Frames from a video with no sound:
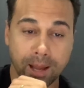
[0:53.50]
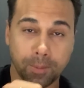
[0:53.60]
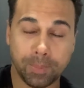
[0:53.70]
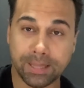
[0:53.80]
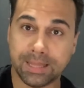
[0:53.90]

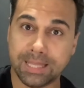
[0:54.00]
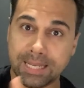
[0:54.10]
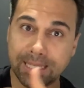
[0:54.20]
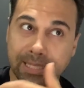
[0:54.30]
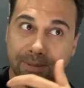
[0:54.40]
but
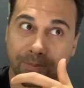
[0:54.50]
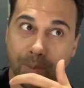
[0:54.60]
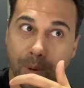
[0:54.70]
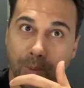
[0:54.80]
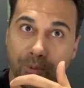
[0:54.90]
this is
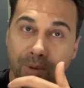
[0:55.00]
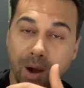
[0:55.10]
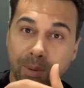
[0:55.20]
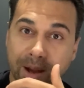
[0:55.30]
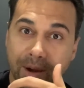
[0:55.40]

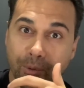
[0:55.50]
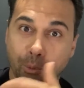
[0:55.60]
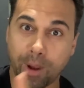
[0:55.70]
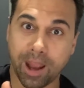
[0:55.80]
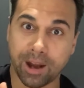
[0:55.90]
very
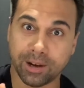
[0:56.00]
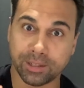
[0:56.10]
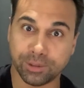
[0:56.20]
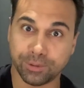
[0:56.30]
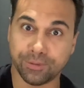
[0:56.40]
rare
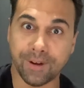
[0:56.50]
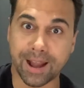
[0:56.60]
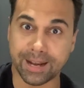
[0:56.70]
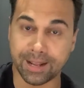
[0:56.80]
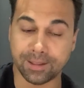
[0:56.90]
to
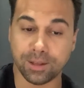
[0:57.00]
find it.